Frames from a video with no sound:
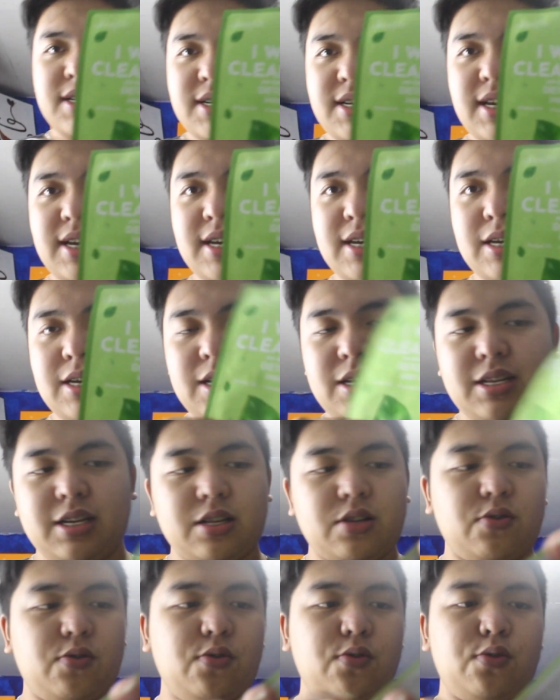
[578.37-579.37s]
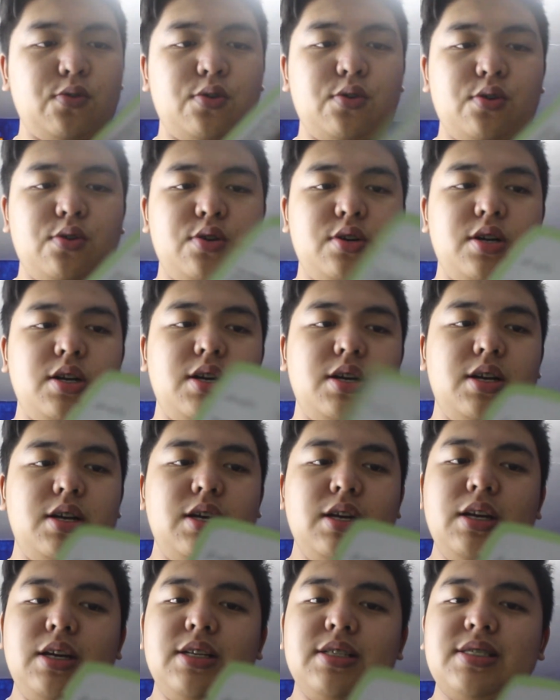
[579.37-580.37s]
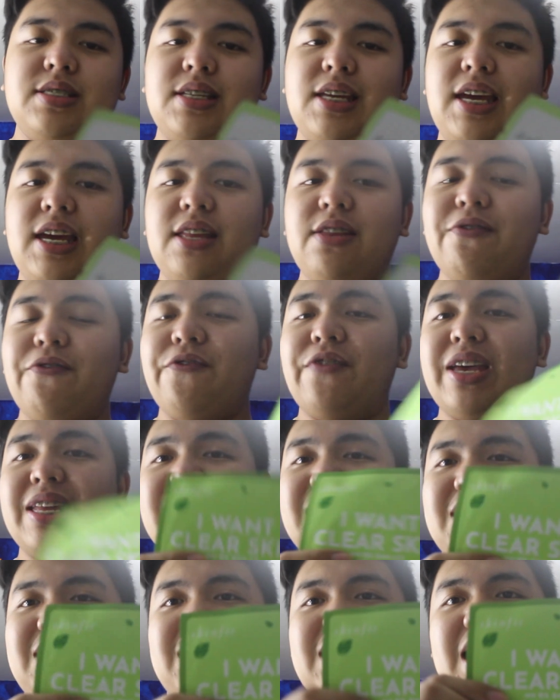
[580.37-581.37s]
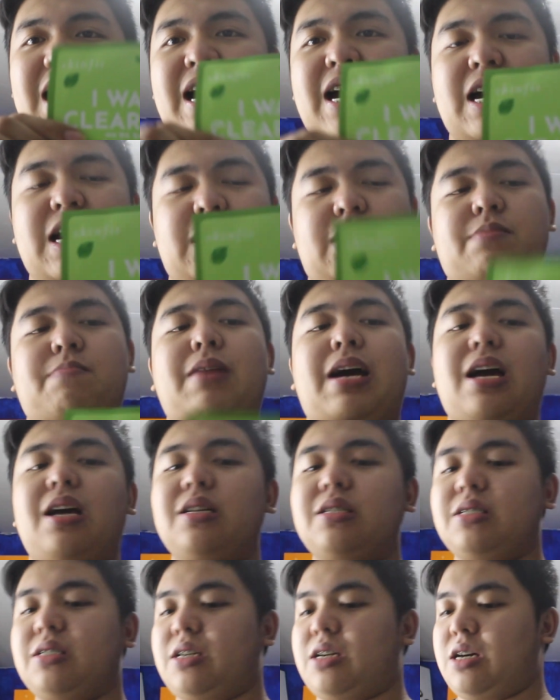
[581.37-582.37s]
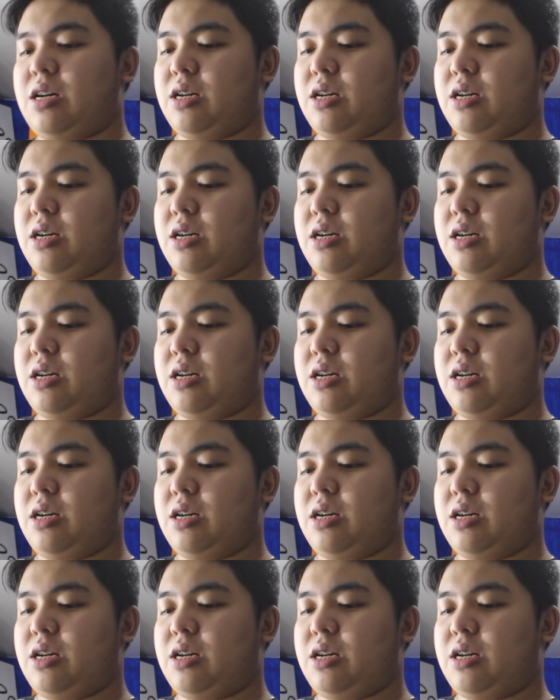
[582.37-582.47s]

again. Itong skin fit na mask.